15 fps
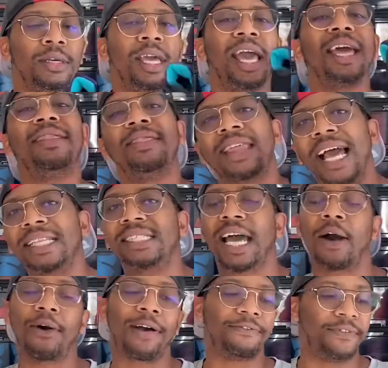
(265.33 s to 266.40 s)
And that's
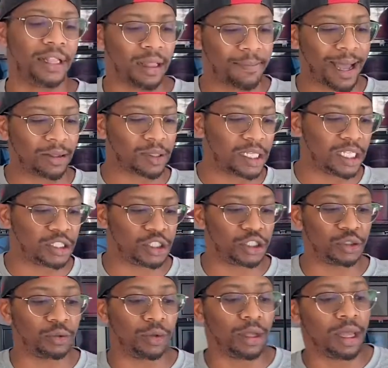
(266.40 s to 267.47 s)
how I feel about this
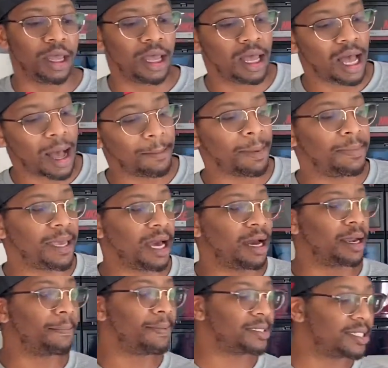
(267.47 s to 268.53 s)
shoe. I'm gonna be
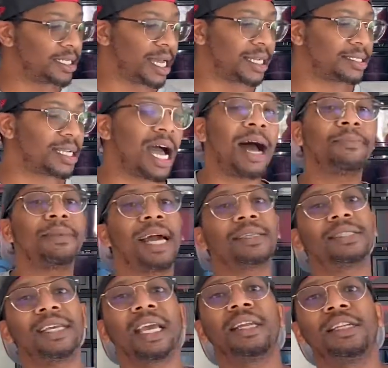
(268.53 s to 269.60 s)
100% honest. I'm not
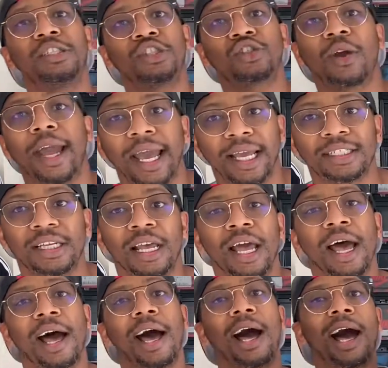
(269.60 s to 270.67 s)
saying it's trash.
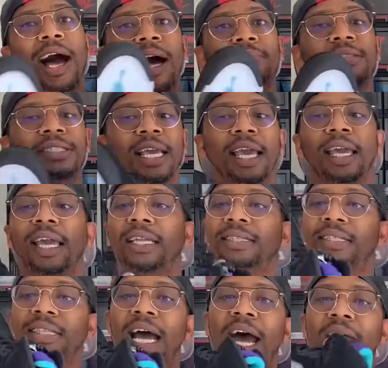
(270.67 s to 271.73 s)
I'm saying it's
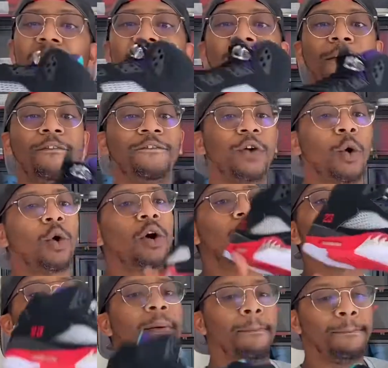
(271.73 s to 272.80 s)
not for
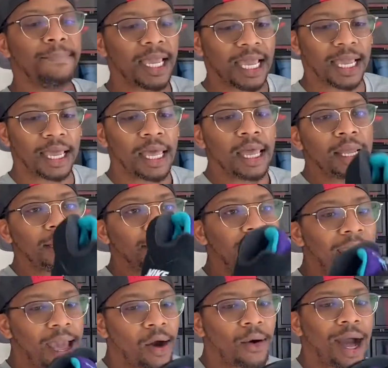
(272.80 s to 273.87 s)
me.
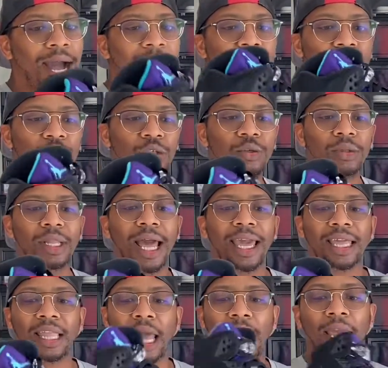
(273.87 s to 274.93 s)
Now, I do
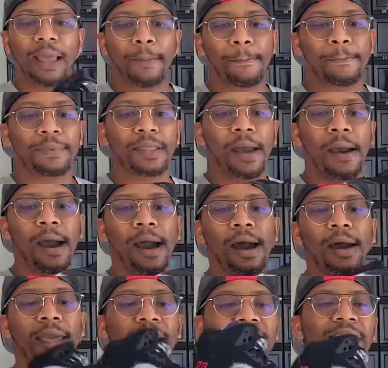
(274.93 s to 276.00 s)
like the uh,
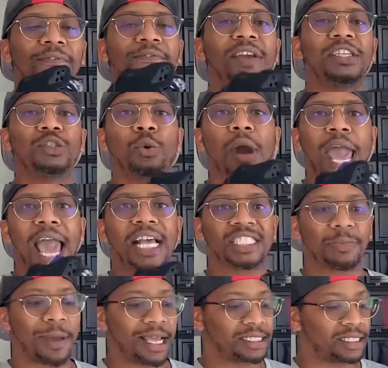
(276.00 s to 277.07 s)
individual
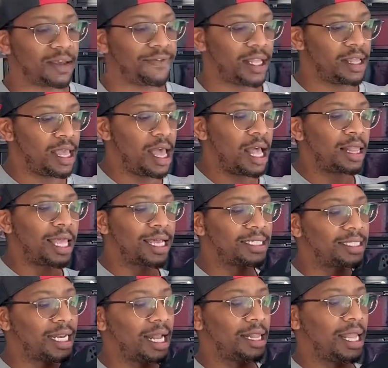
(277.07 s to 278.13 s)
aspects of it. Like I
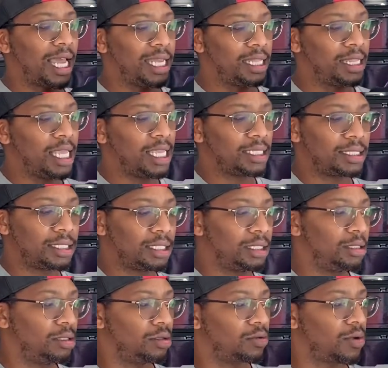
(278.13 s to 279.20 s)
said, I like this,
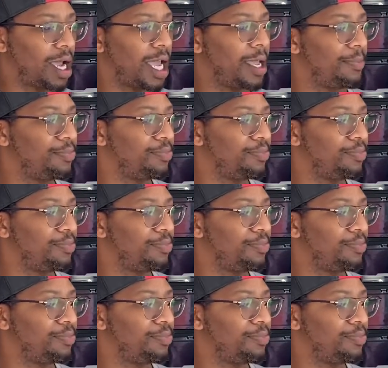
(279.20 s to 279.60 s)
right?